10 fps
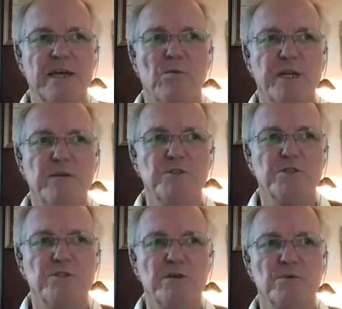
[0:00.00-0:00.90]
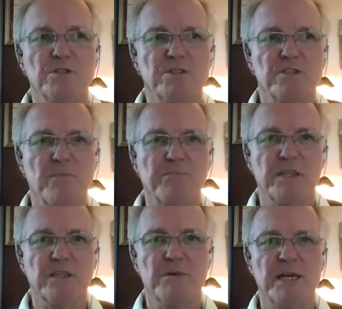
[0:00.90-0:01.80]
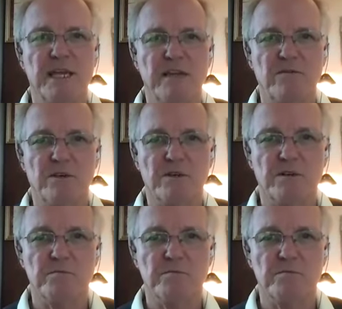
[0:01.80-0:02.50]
what he was doing was stopping the behavior.